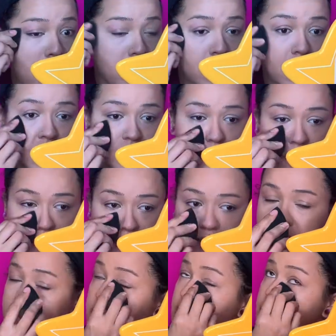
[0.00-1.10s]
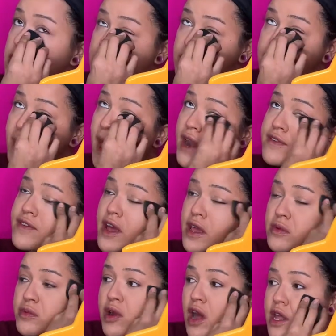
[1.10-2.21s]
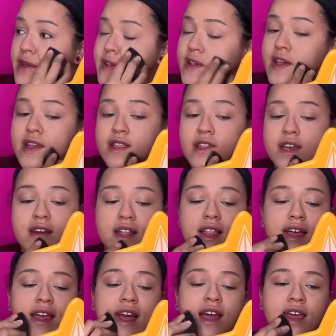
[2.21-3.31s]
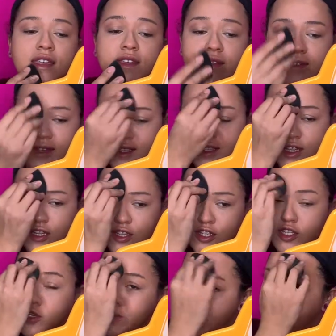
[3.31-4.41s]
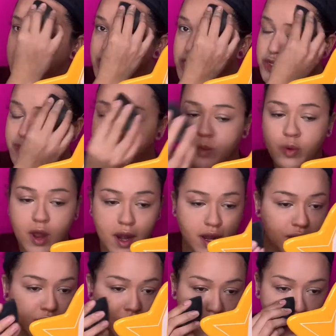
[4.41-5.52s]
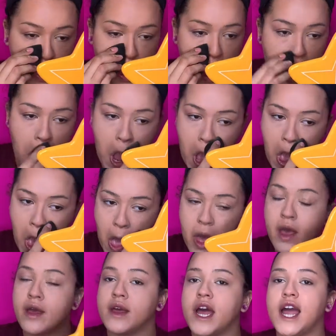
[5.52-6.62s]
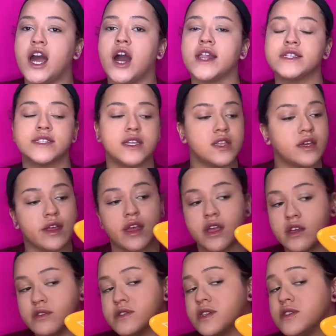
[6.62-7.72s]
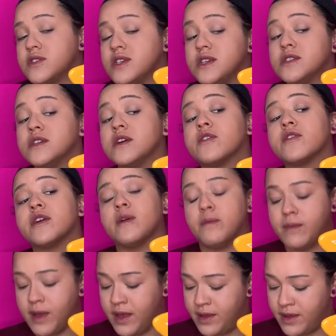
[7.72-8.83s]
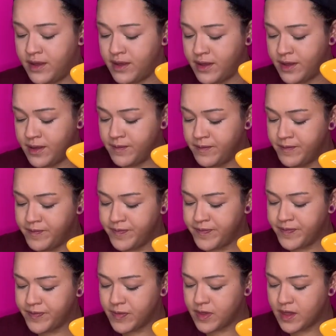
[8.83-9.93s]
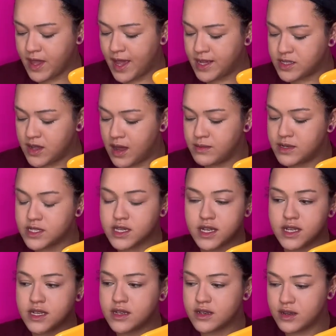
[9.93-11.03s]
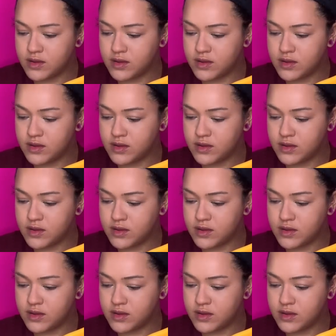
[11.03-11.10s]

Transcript: didn't expect to use mattifying products and look like I used dewy products, you know? I honestly look like I used a CC cream. Okay, so I'm just gonna